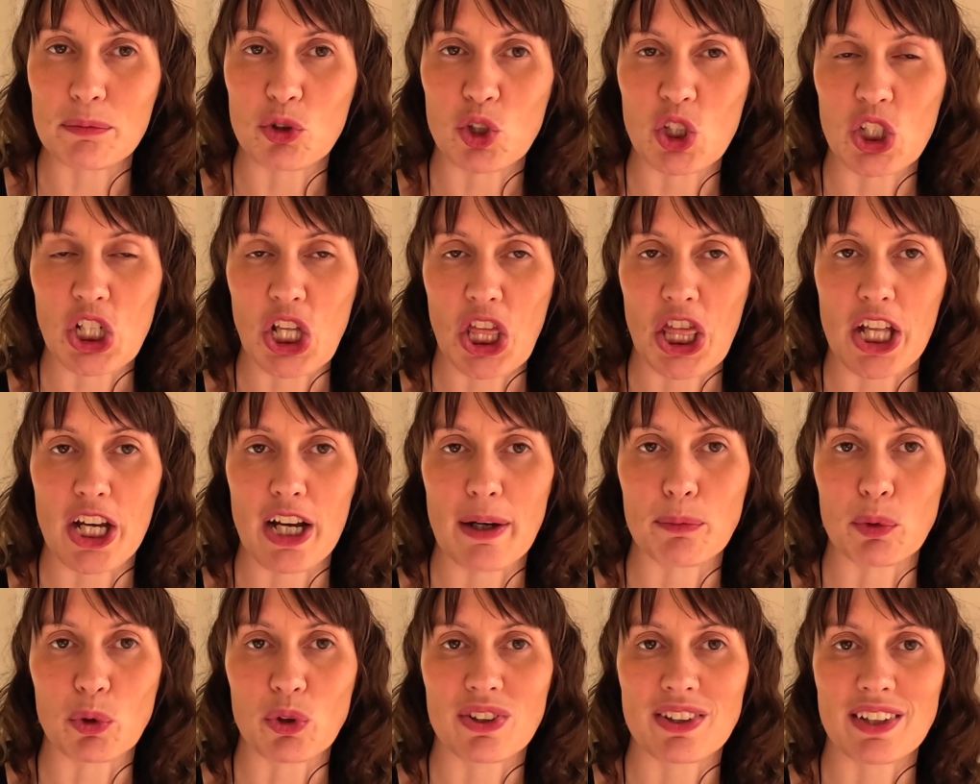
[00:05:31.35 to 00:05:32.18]

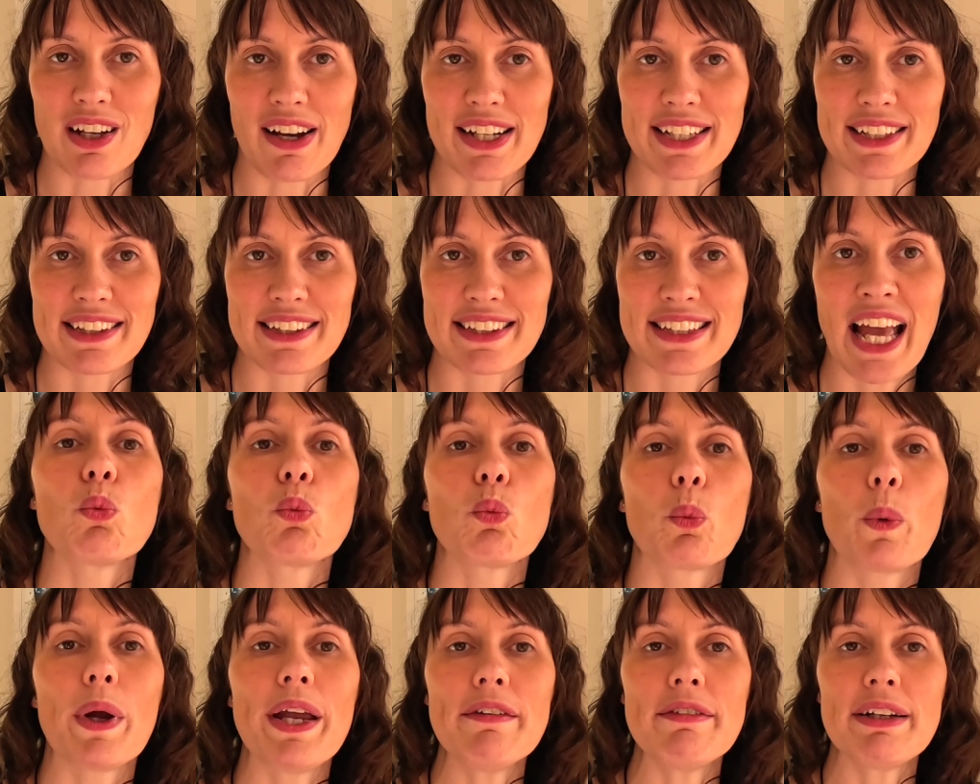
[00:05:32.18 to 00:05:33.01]
geothermal sites.
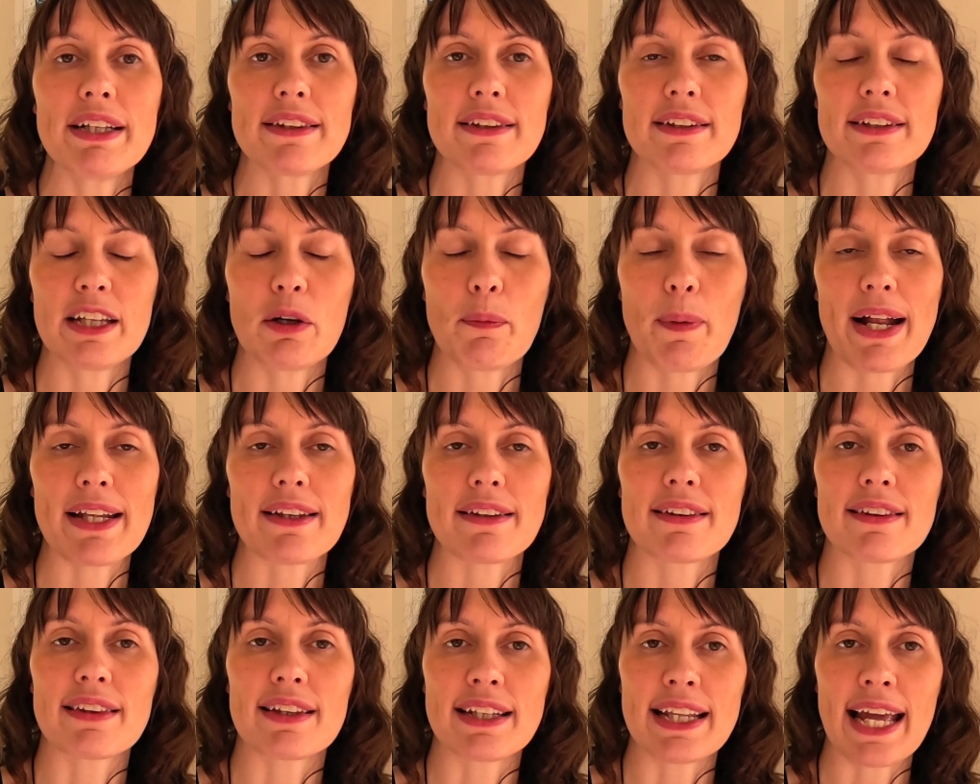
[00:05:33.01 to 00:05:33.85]
We recently went
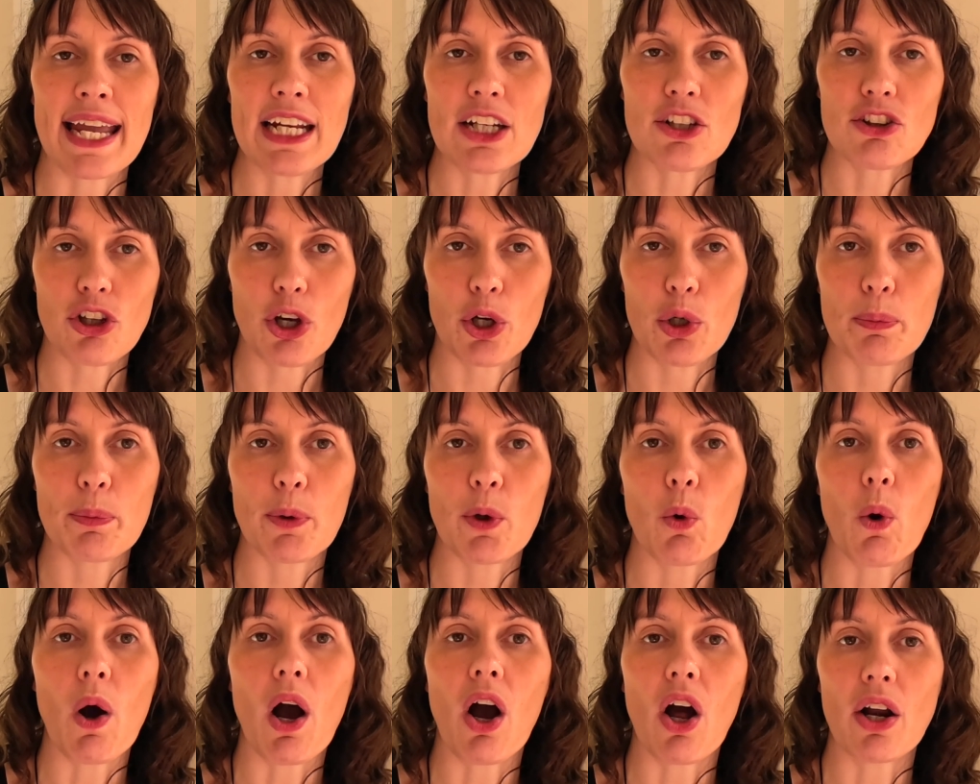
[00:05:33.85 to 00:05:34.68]
to the Lake
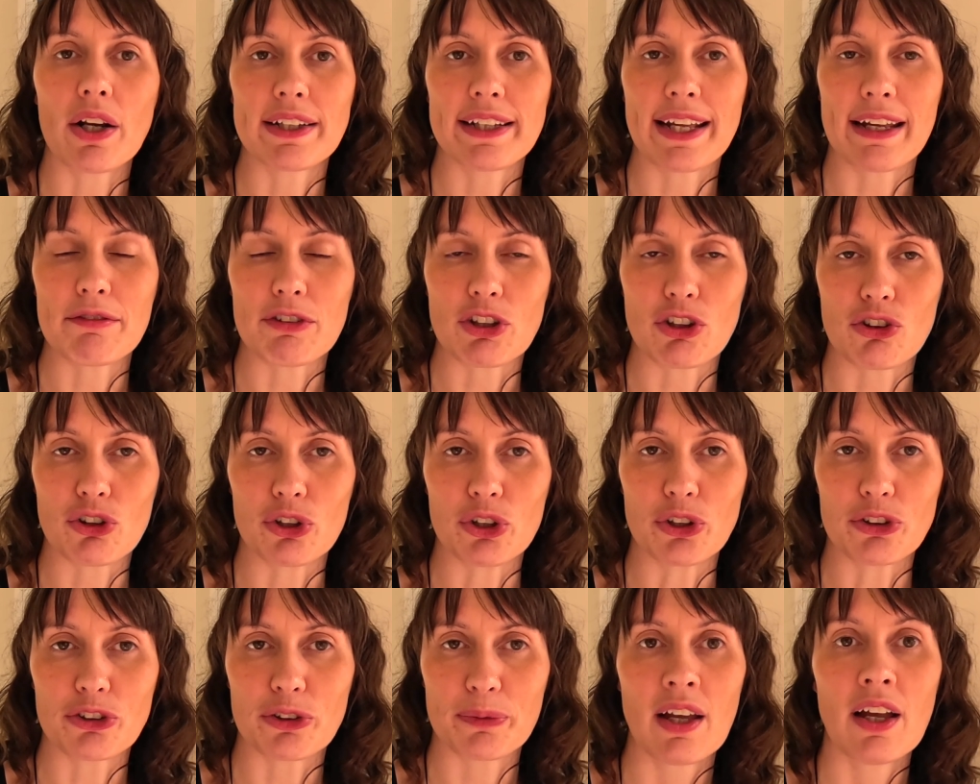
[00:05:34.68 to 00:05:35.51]
Taupo Holiday
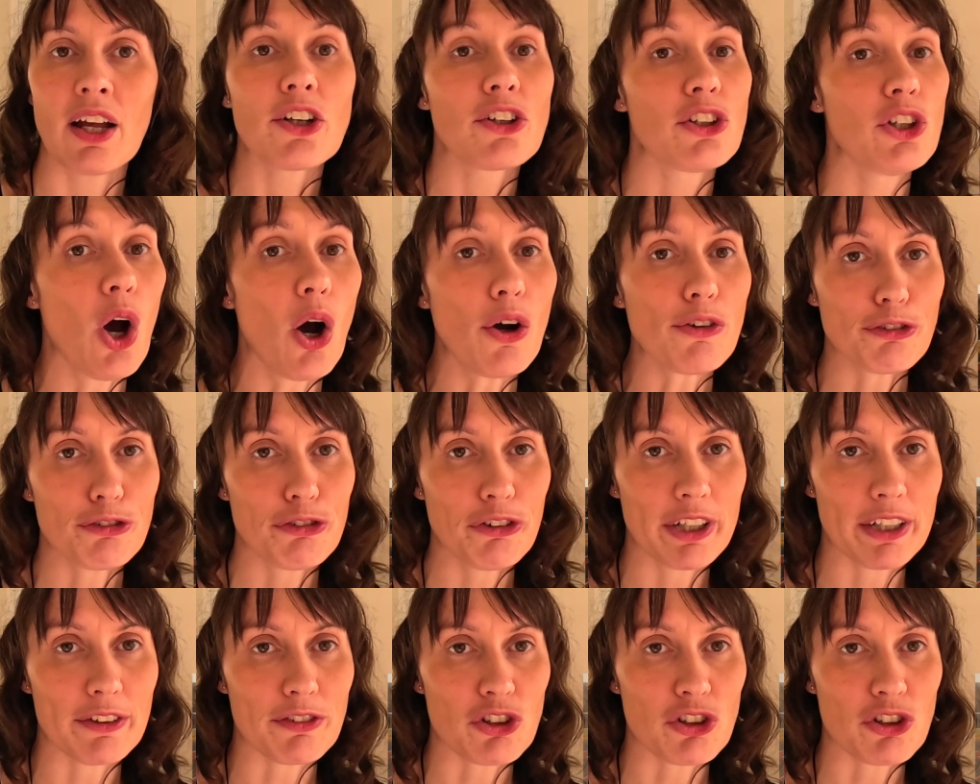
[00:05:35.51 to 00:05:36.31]
Resort. Not free of